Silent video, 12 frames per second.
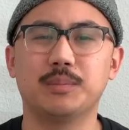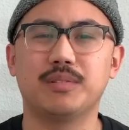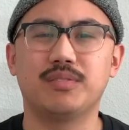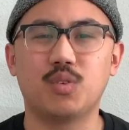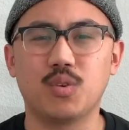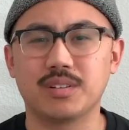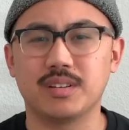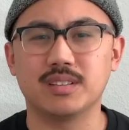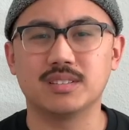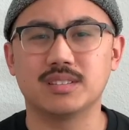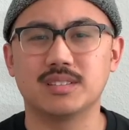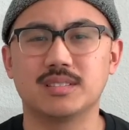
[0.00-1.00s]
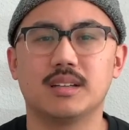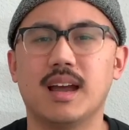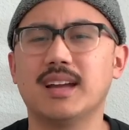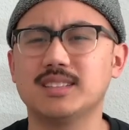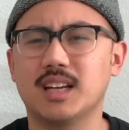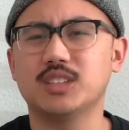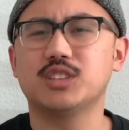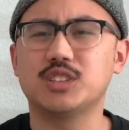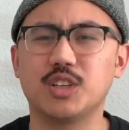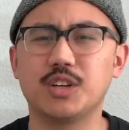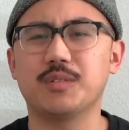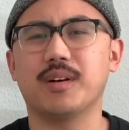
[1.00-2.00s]
before this. Actually, I'll just
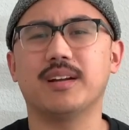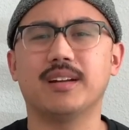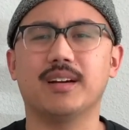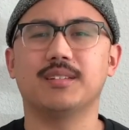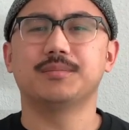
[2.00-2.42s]
show you right now.